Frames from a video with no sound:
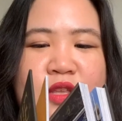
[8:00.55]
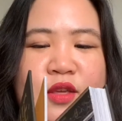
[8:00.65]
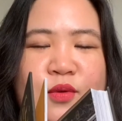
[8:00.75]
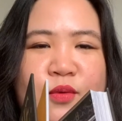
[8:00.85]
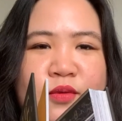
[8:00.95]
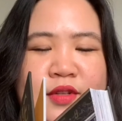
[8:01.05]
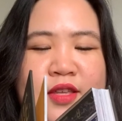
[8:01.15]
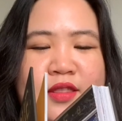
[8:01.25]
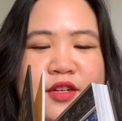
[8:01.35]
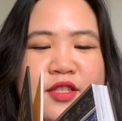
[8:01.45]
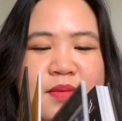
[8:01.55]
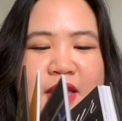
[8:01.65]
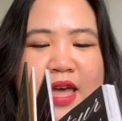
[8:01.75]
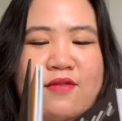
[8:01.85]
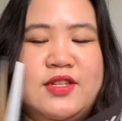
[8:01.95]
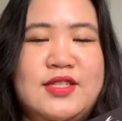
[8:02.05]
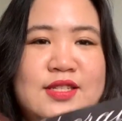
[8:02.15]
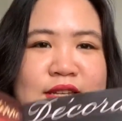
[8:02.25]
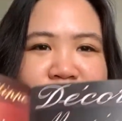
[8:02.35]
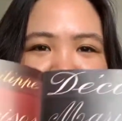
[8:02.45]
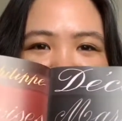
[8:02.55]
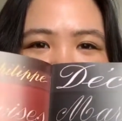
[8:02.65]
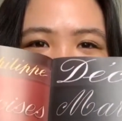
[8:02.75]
new. There's something I haven't seen yet.